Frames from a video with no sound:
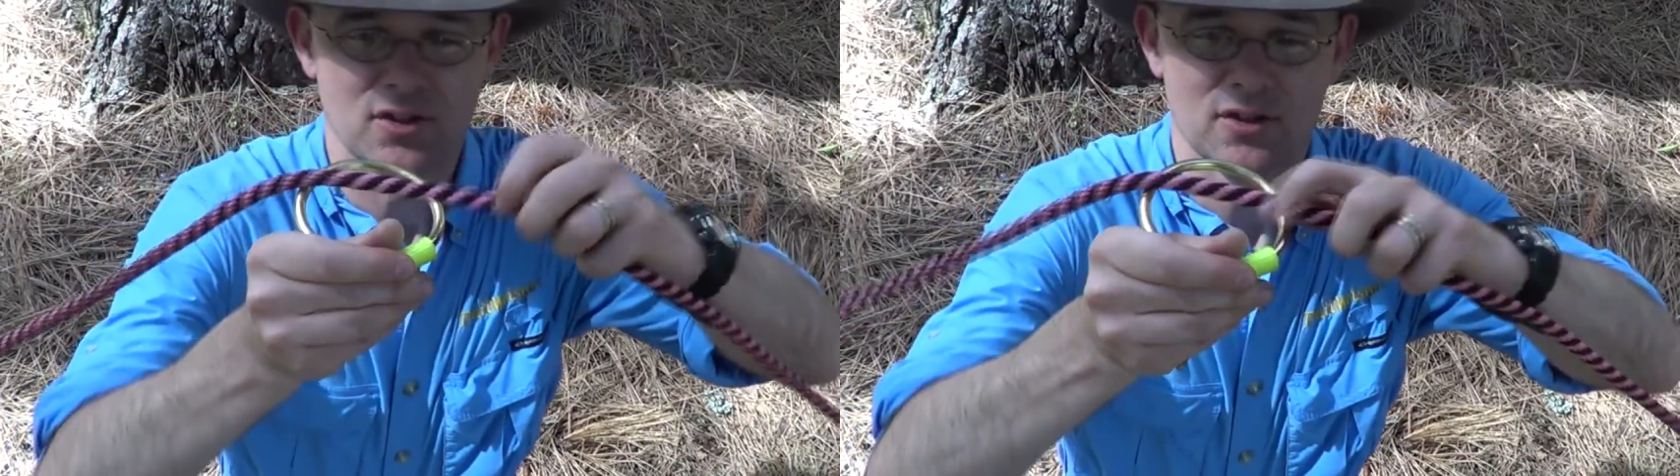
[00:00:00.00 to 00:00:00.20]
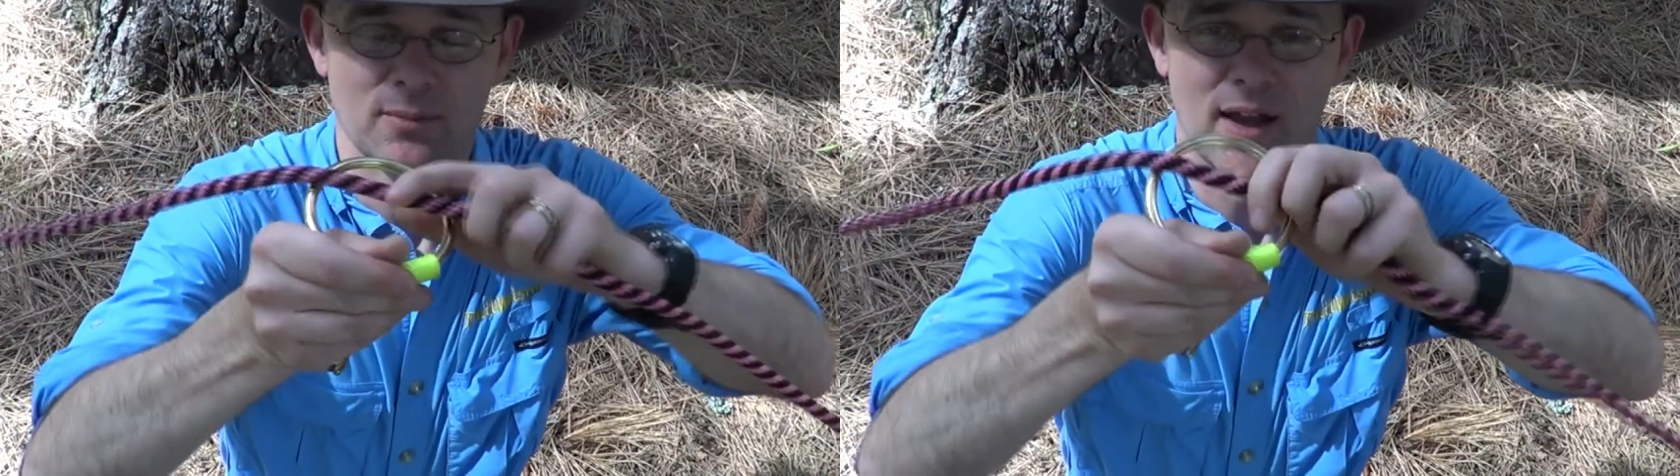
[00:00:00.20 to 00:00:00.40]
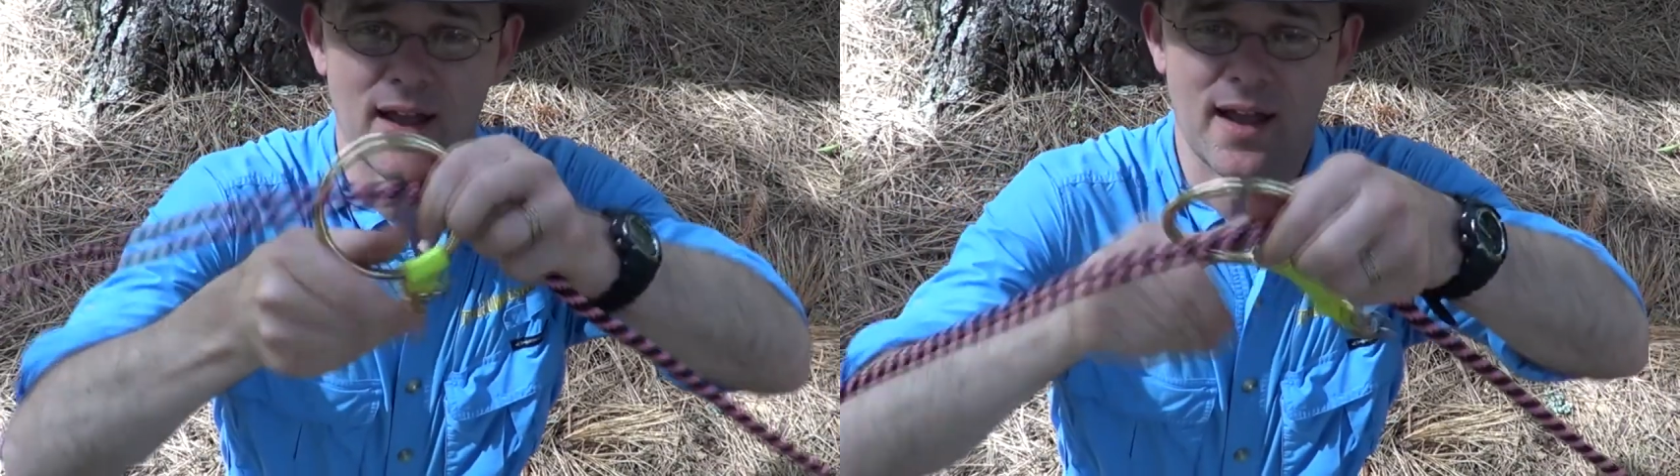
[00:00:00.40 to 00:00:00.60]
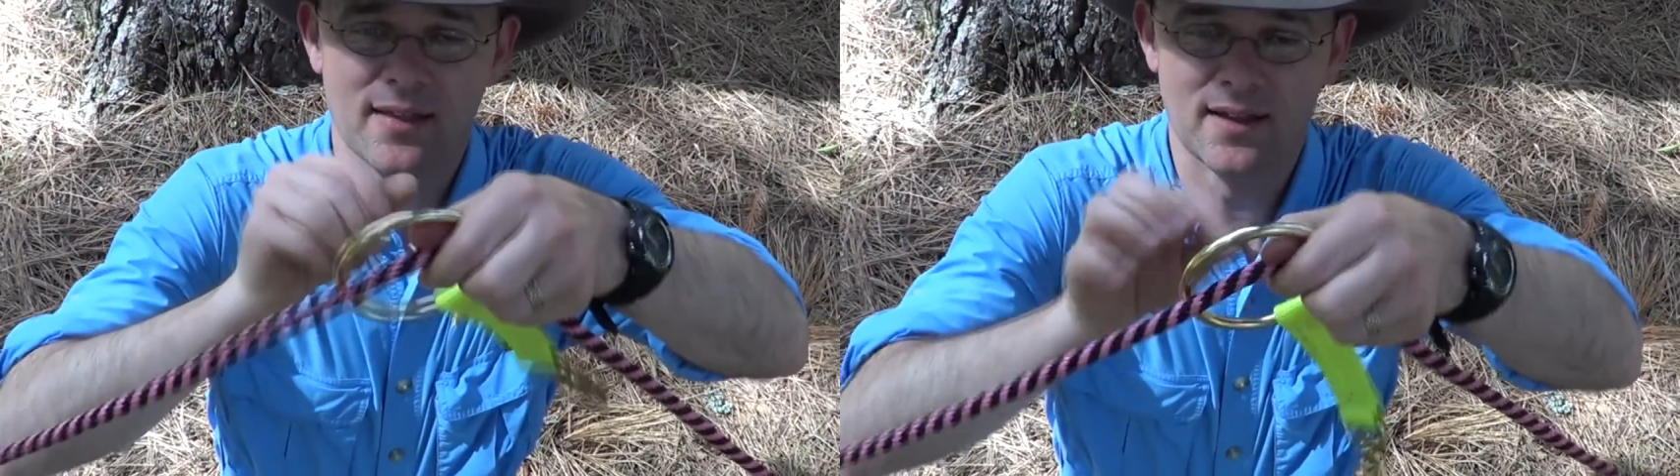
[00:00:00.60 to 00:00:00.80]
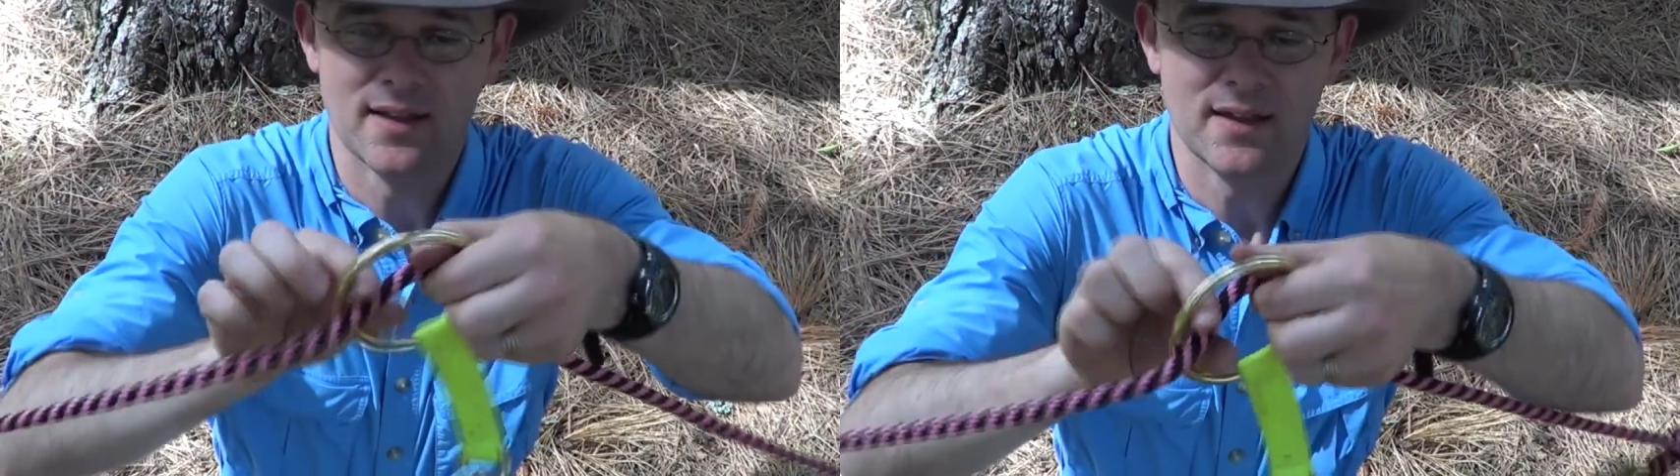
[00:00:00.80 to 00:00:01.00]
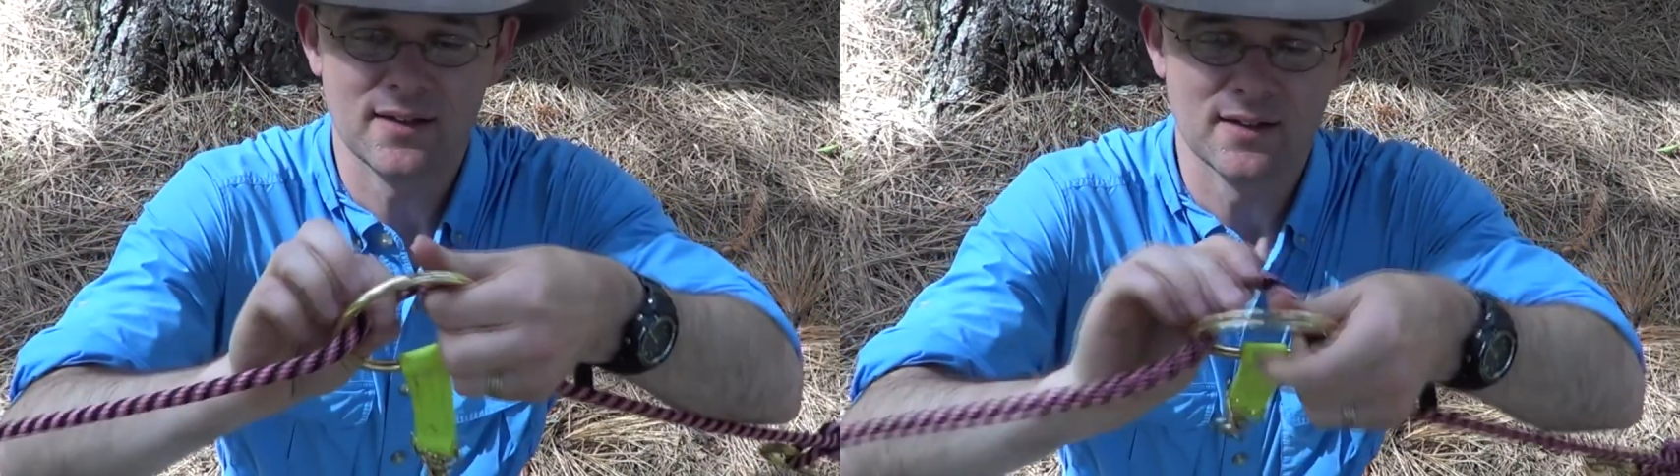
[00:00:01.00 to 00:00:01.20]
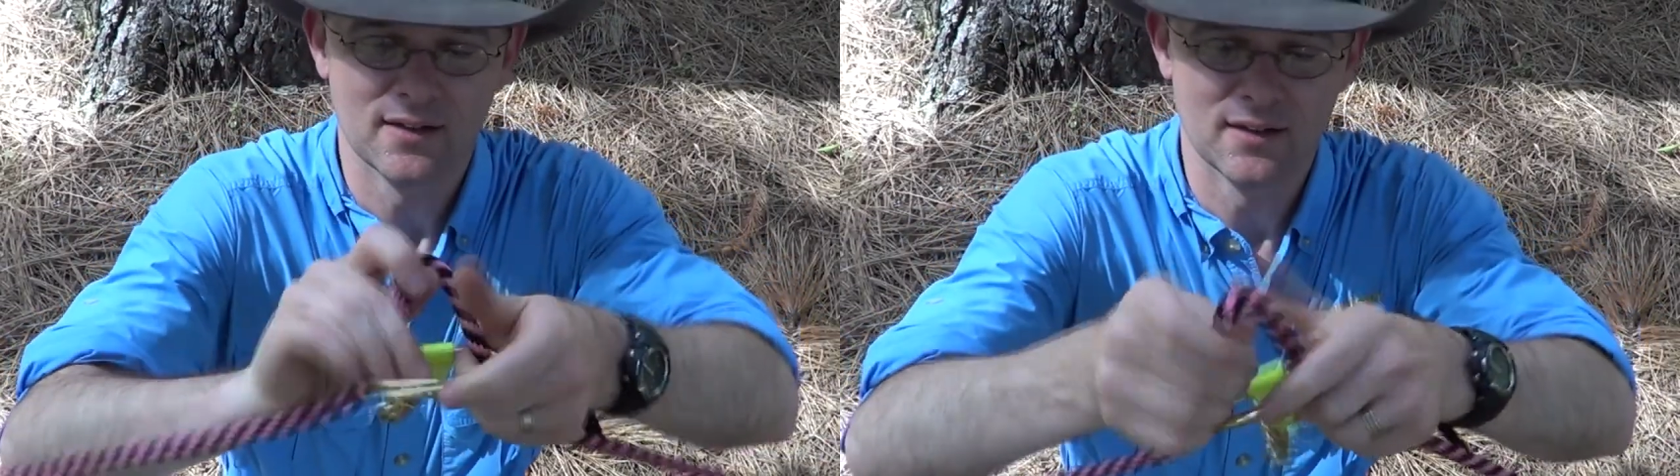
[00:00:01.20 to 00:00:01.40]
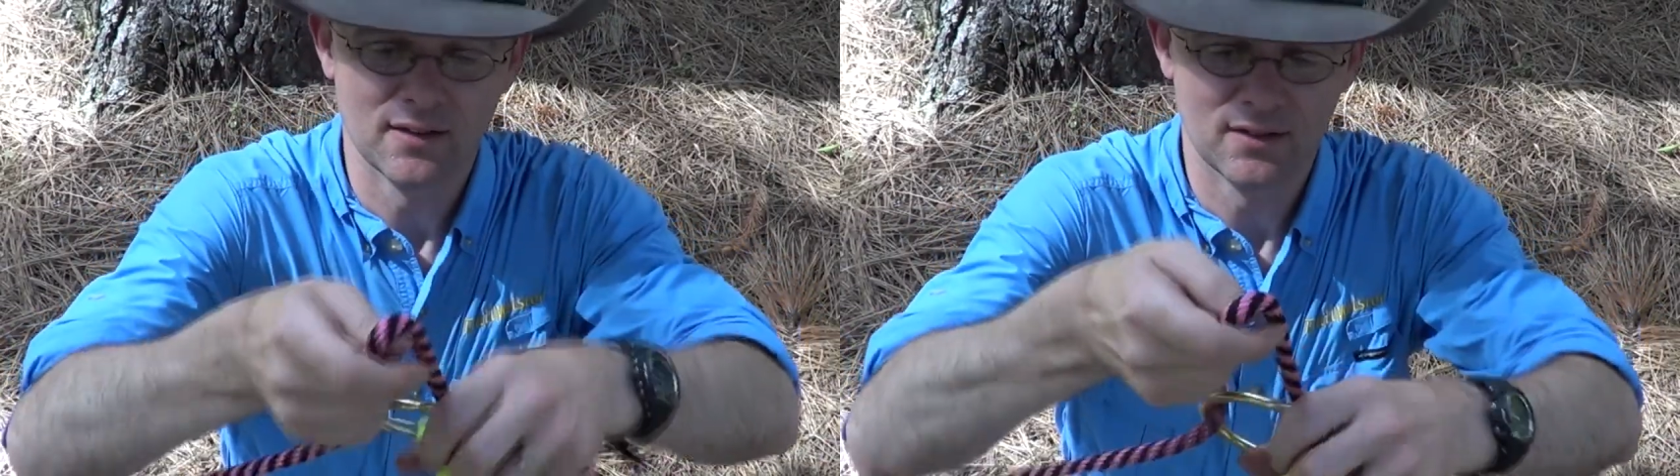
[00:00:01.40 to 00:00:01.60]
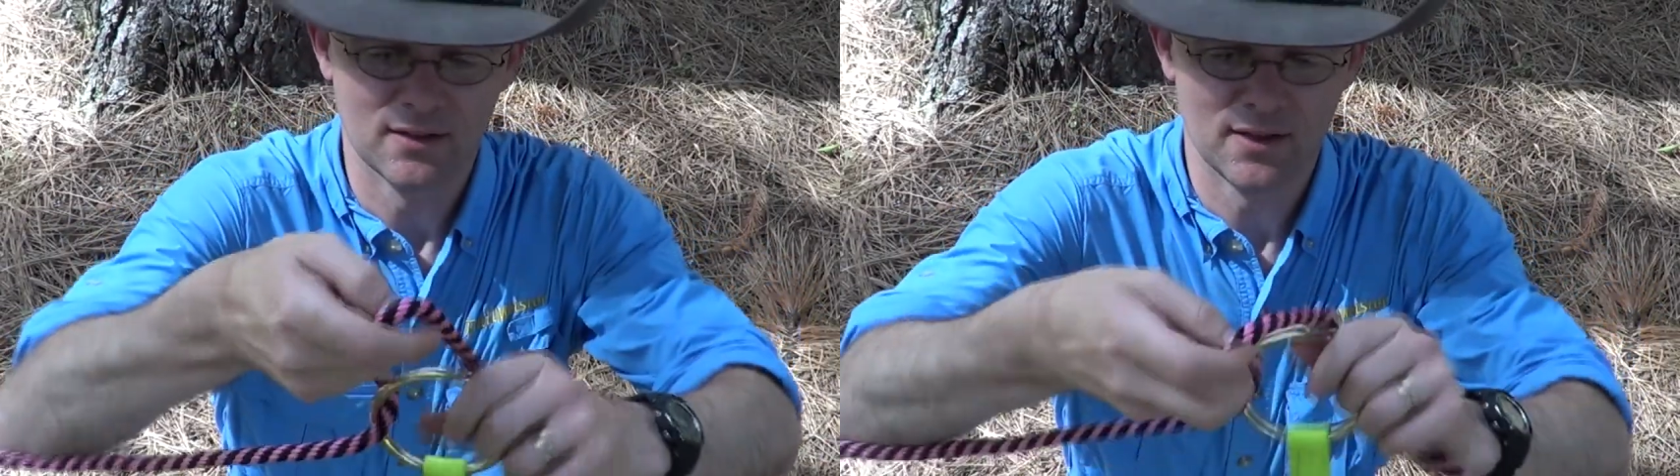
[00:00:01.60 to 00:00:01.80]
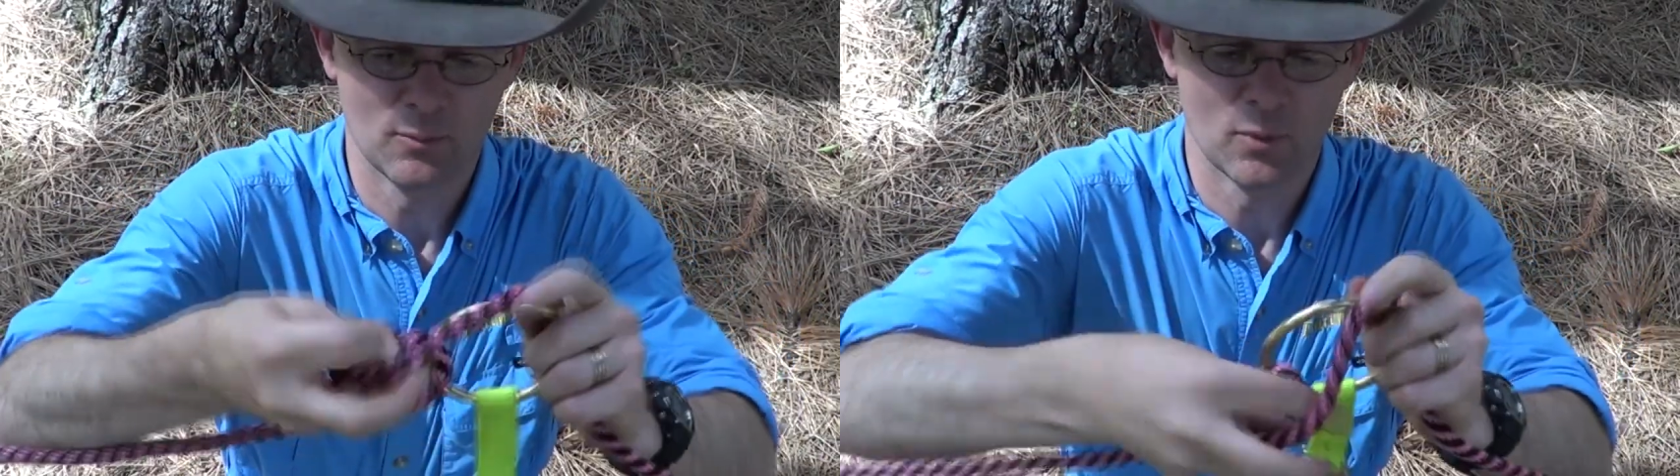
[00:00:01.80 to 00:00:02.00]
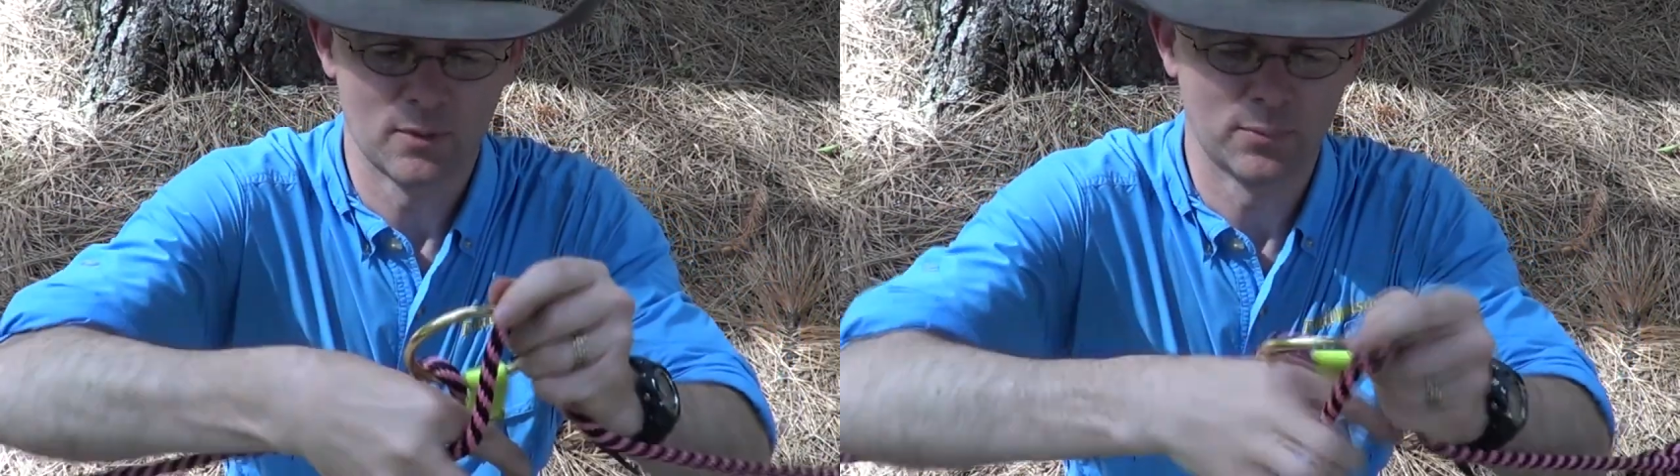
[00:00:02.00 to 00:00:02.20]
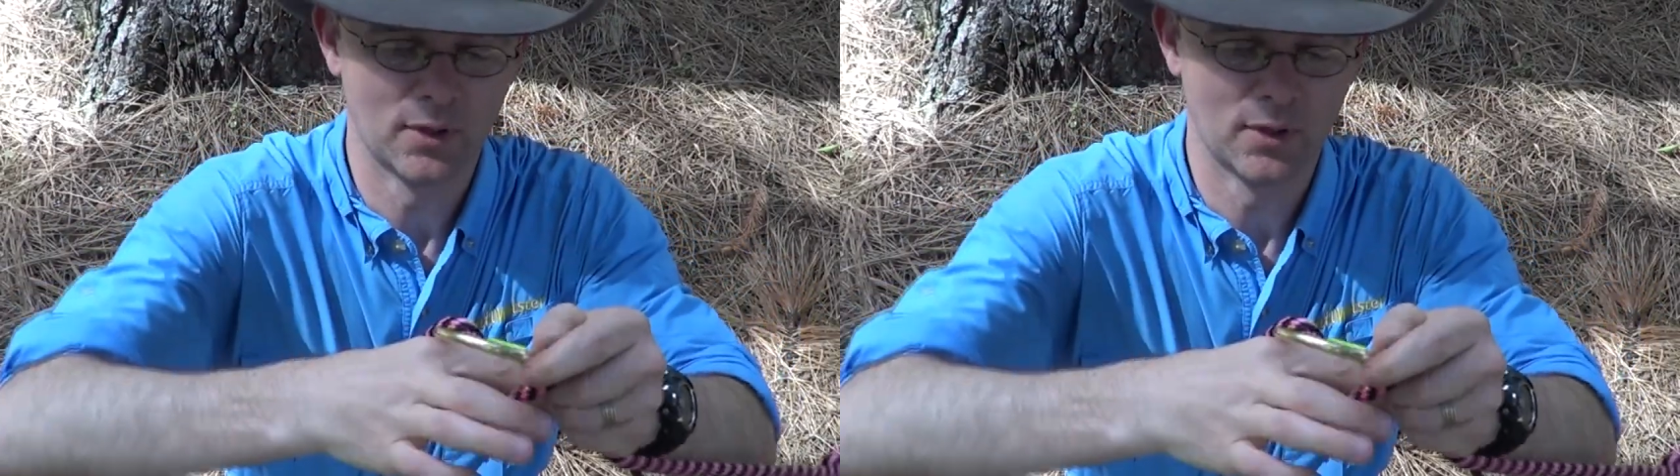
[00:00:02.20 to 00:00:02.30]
it to my Highline in one